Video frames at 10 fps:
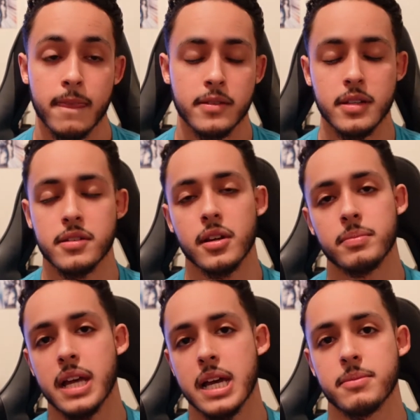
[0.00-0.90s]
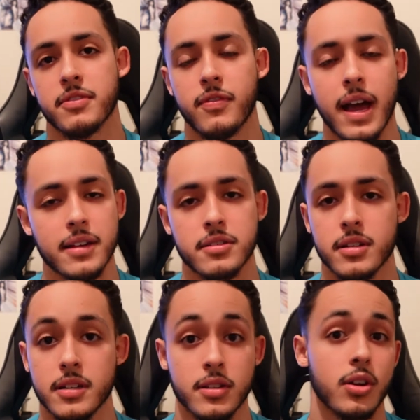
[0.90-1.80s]
See, sometimes faster
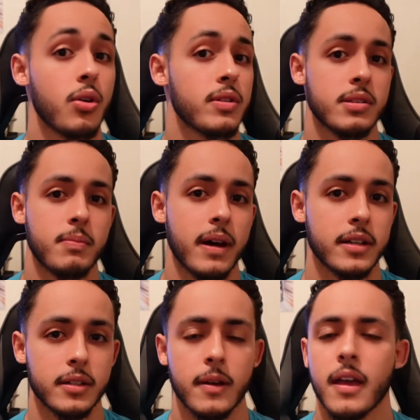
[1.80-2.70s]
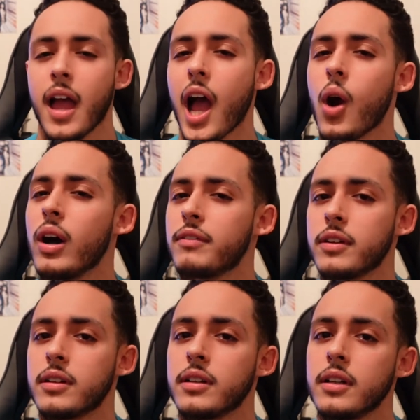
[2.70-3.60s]
isn't always better.
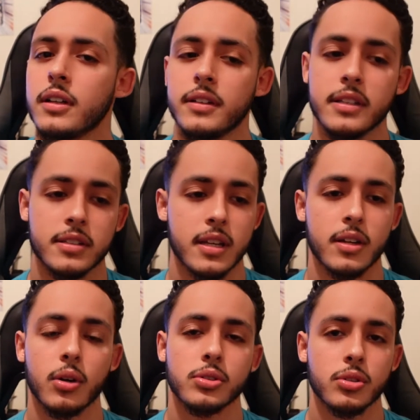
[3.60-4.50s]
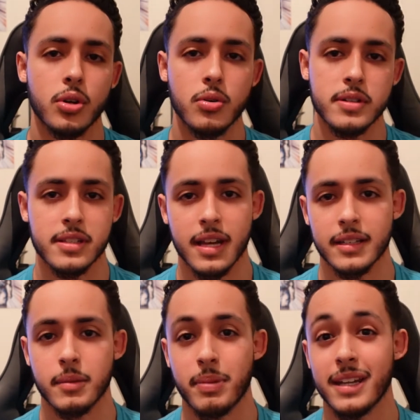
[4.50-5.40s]
However, this can also
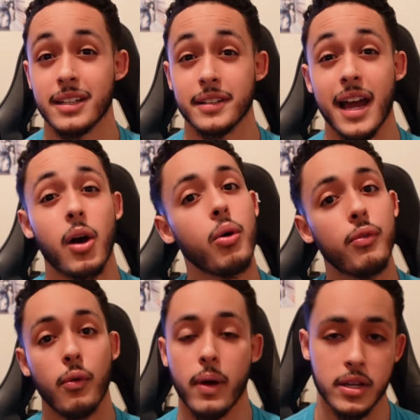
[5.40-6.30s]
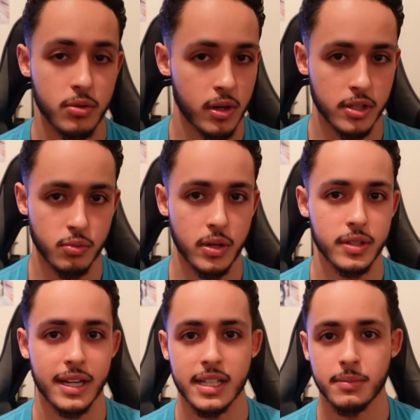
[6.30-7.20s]
coincide depending on how overweight you are as well. You
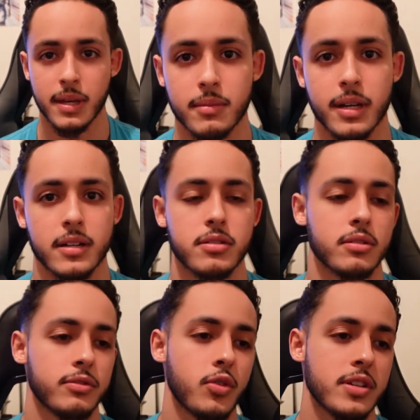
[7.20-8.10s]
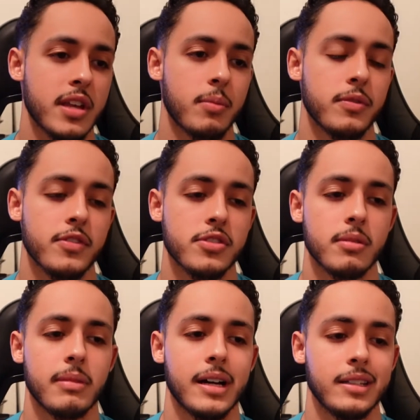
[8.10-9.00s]
got to keep mind. So for example, if you're
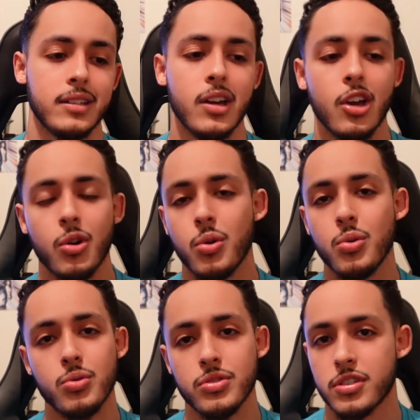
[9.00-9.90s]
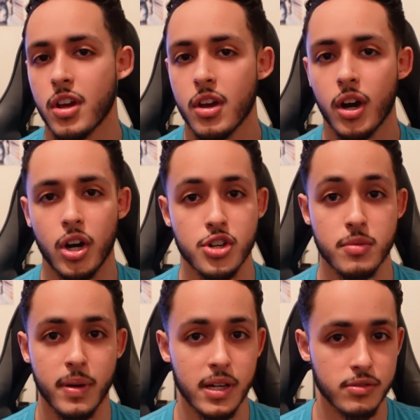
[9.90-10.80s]
somebody who's
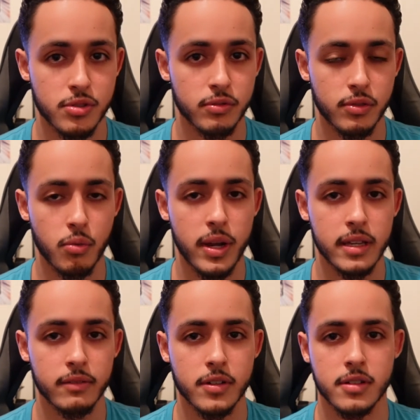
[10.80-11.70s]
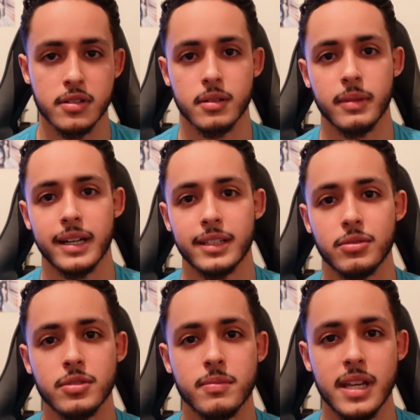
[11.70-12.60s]
100 pounds overweight versus somebody
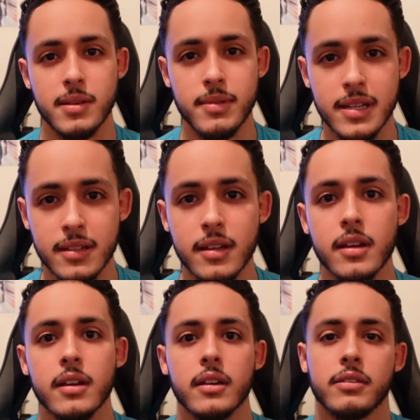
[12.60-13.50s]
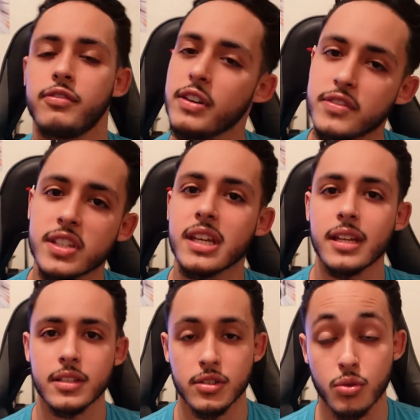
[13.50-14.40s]
who's maybe
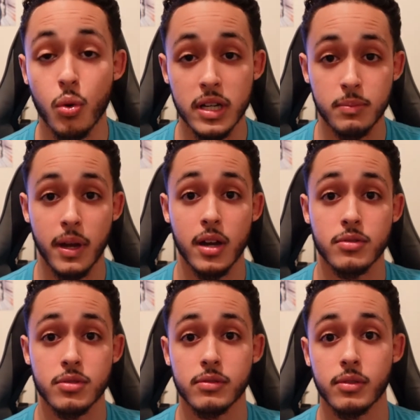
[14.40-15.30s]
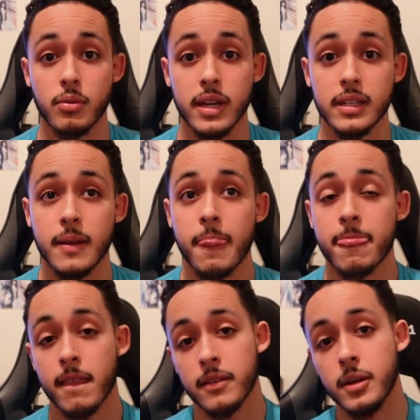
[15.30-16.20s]
15 to 20 pounds overweight,
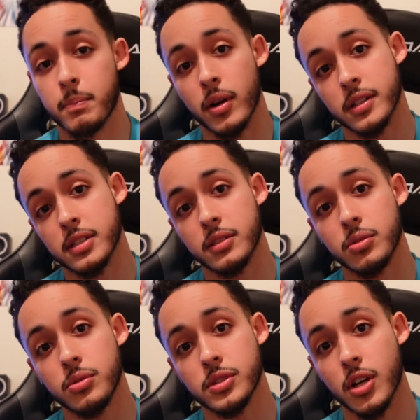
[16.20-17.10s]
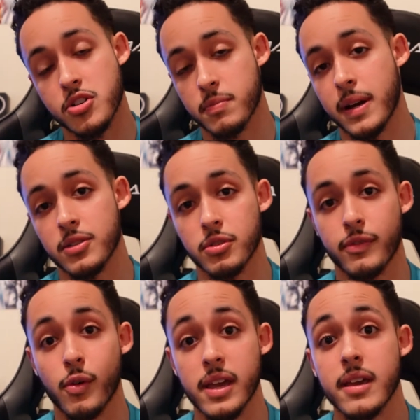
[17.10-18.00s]
the person who's 100 pounds
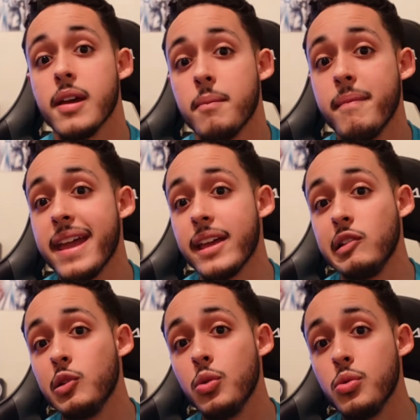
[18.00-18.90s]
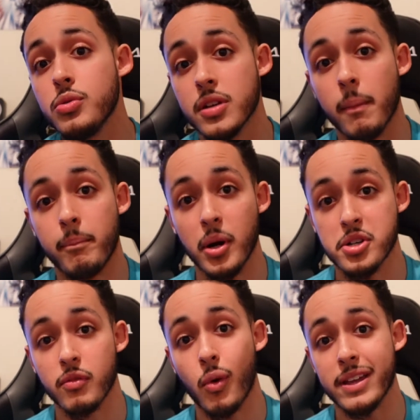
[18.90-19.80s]
overweight may lose a
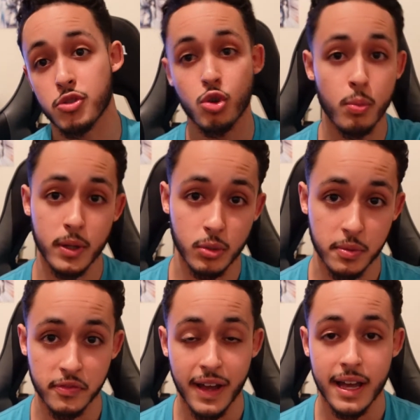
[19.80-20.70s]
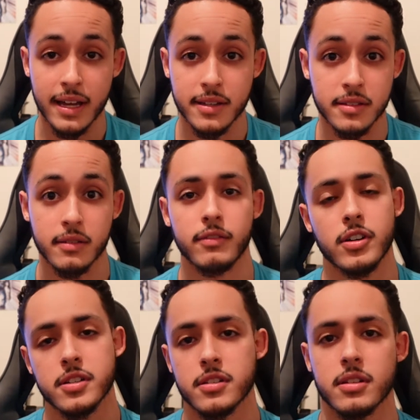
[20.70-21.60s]
bunch of weight super duper fast
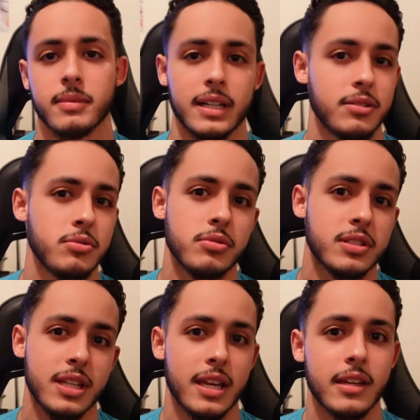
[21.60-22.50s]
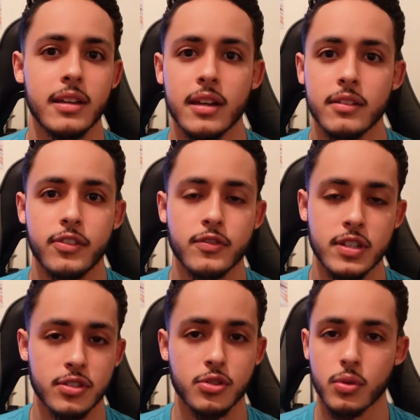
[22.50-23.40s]
versus somebody who's, say,
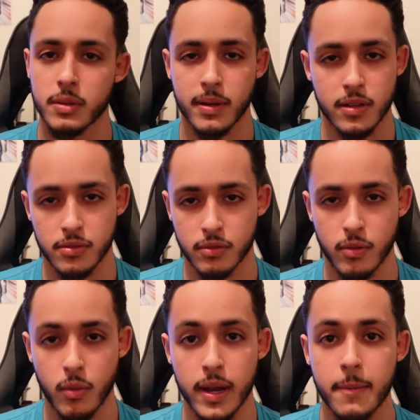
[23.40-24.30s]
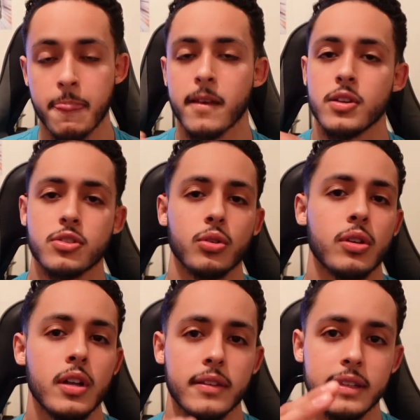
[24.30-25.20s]
15 to 20 pounds overweight. So
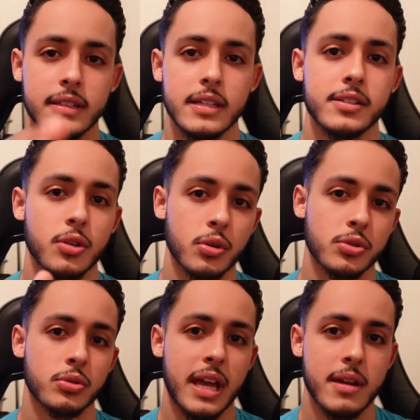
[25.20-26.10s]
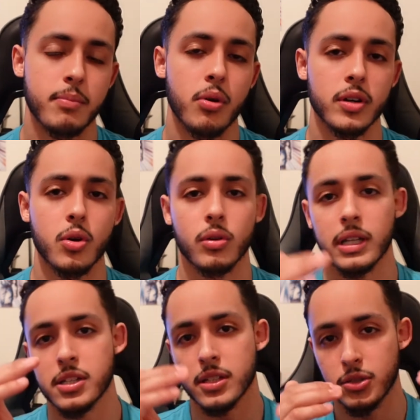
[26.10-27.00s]
there's also that important
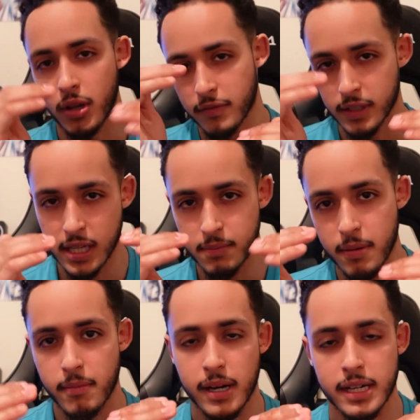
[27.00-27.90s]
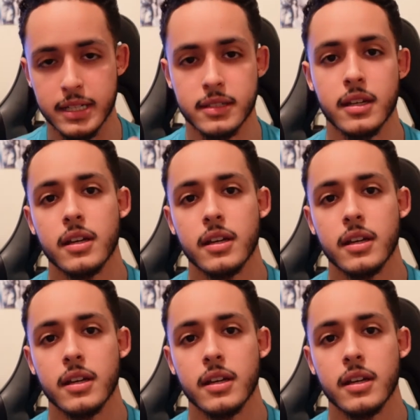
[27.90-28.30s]
correlation that you have to keep in mind.